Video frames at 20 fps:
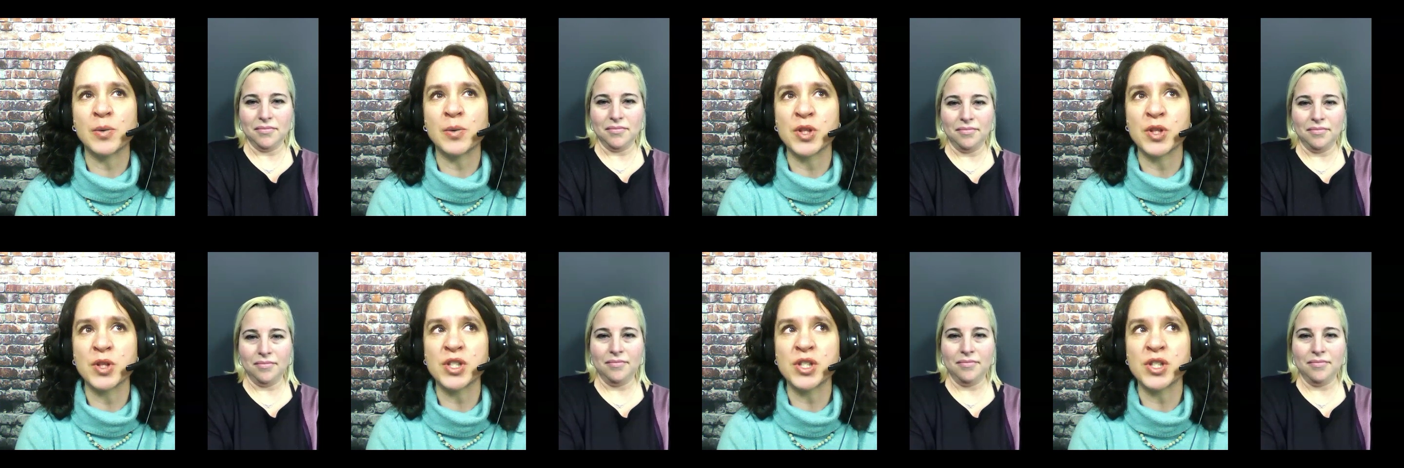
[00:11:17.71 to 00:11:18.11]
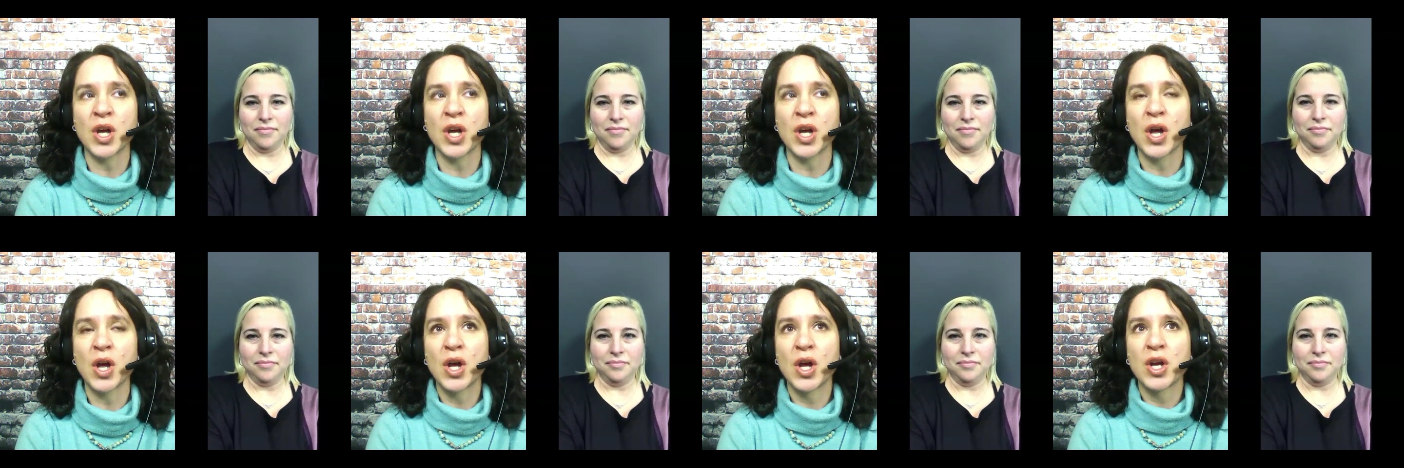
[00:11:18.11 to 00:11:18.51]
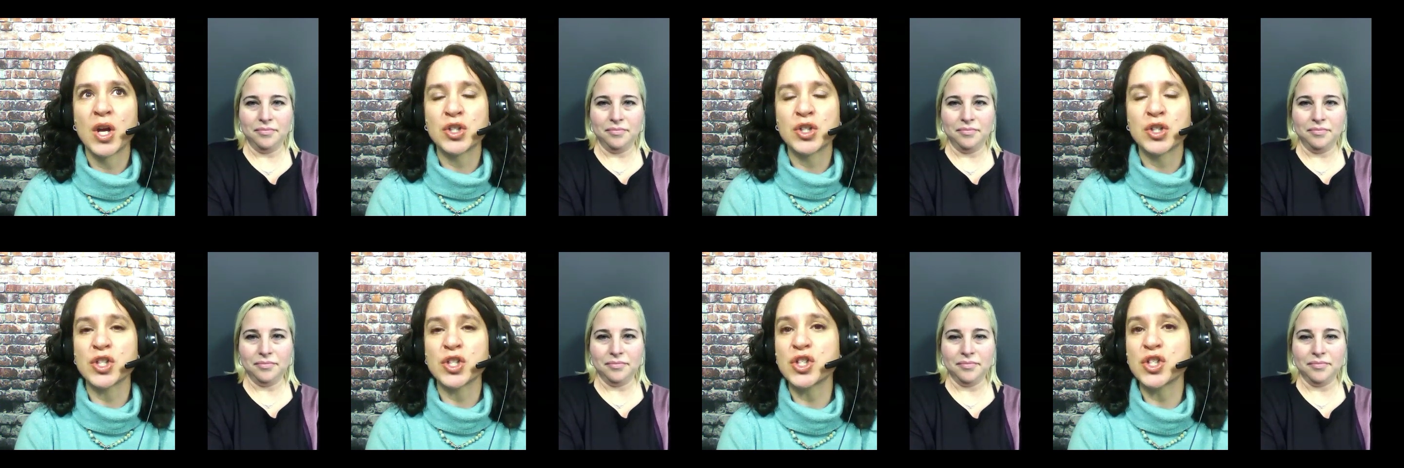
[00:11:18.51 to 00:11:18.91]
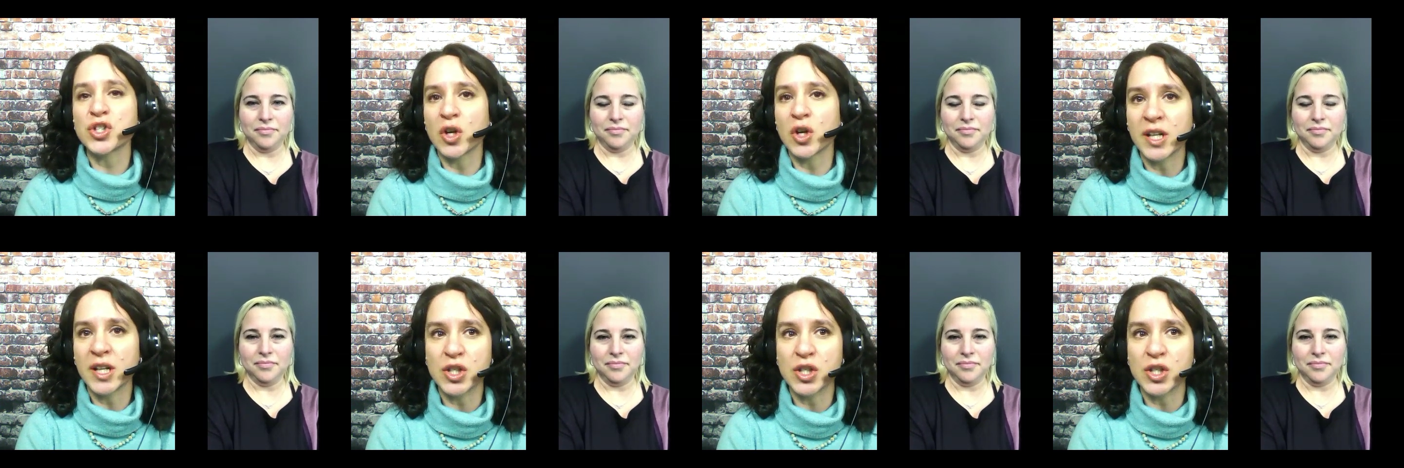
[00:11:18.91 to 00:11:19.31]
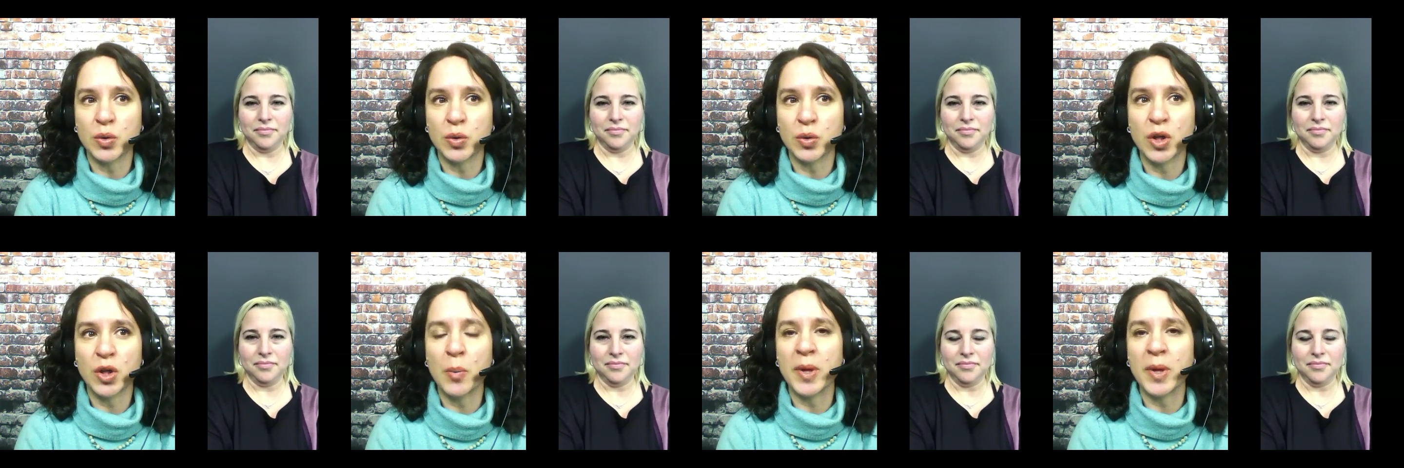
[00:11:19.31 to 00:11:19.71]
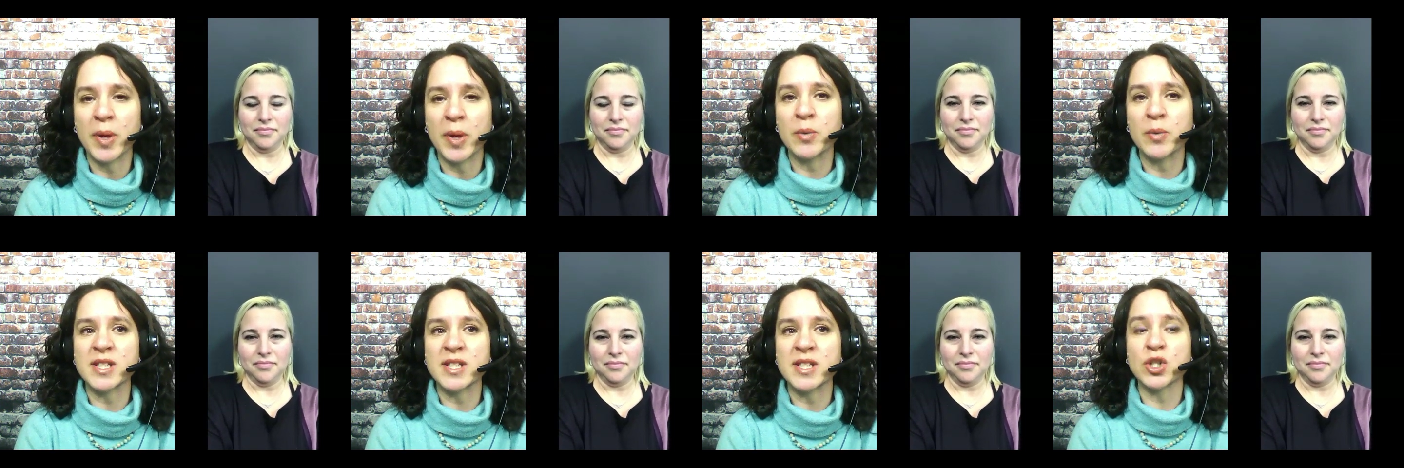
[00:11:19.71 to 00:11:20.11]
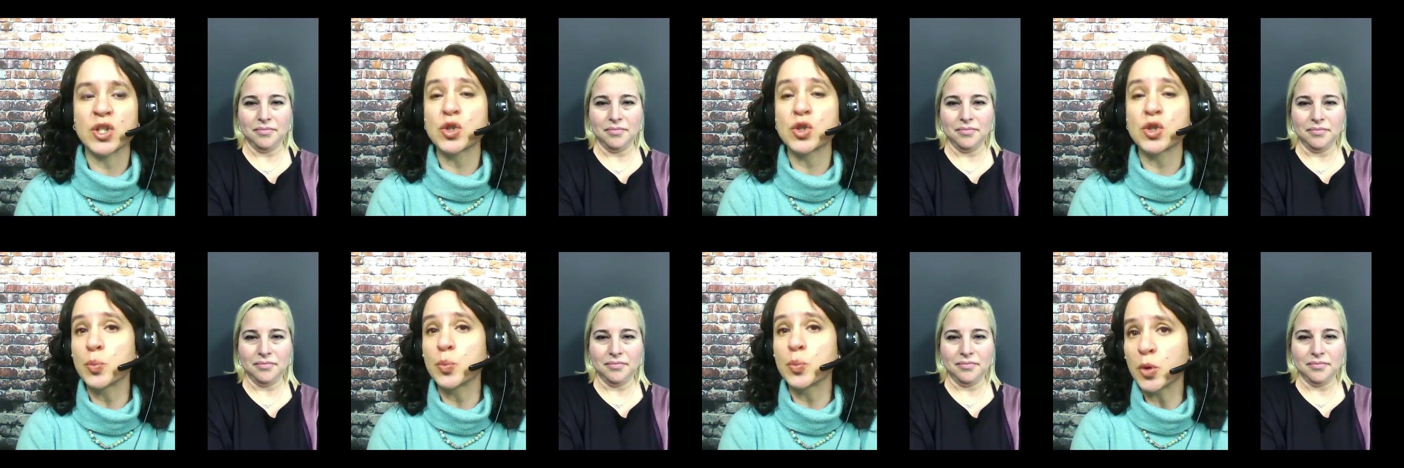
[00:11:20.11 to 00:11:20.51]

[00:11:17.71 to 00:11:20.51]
Speaker 1: just starting his own company, was not super busy,